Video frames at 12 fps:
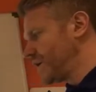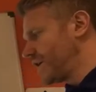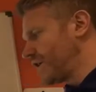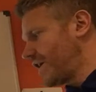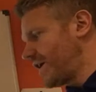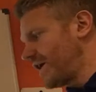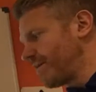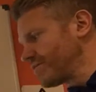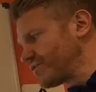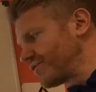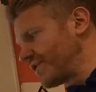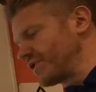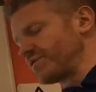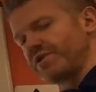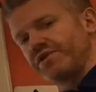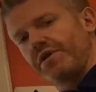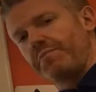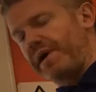and our hamstrings,
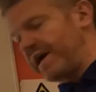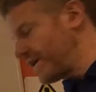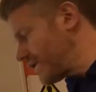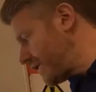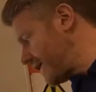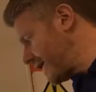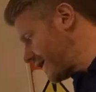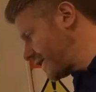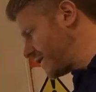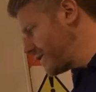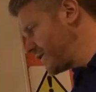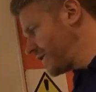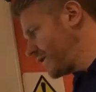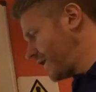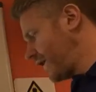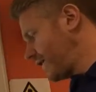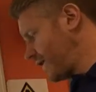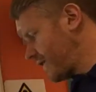which are back of the leg,
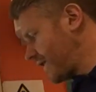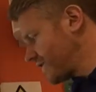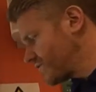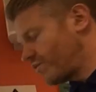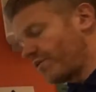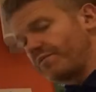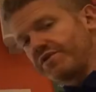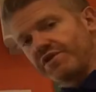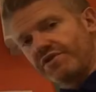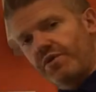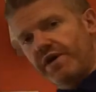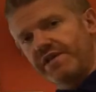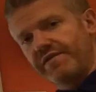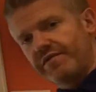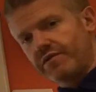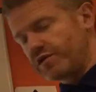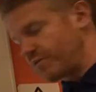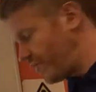and the last one, which is quite
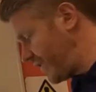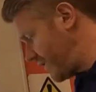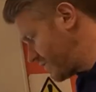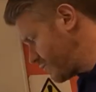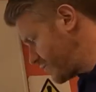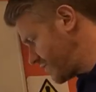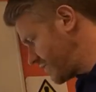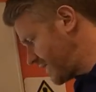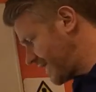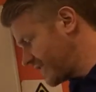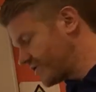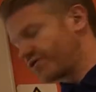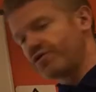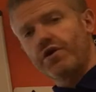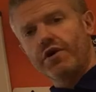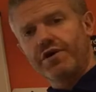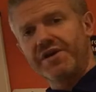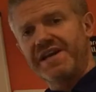difficult to pronounce, which is
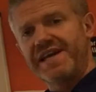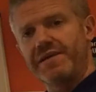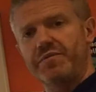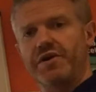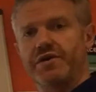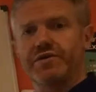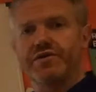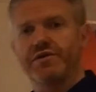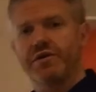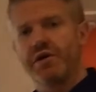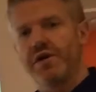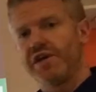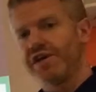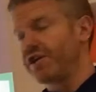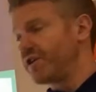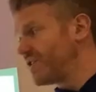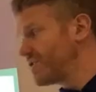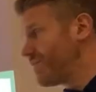gastrocnemius.
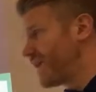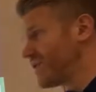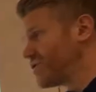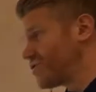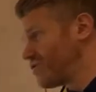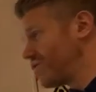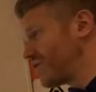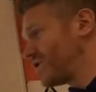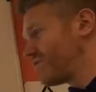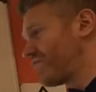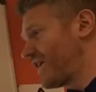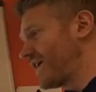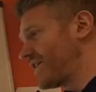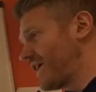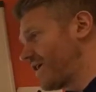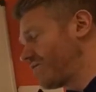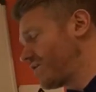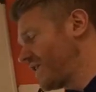You need to make sure that you write
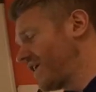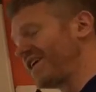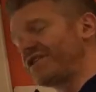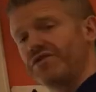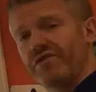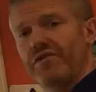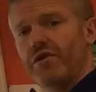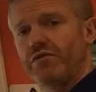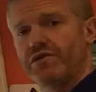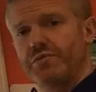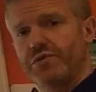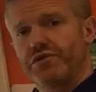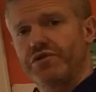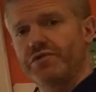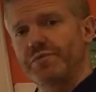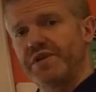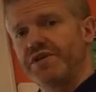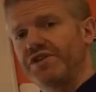down each of those muscles
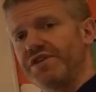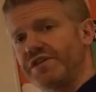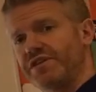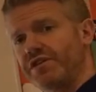because you need